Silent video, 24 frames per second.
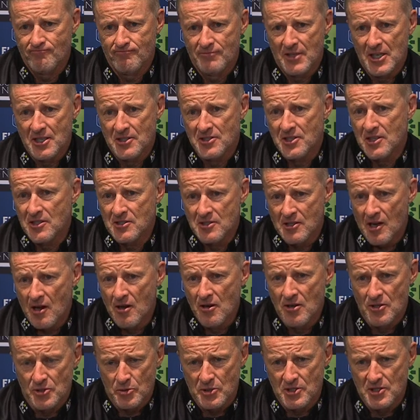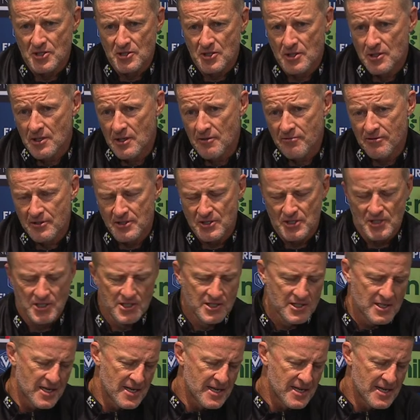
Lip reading: kick six goals, which is the difference.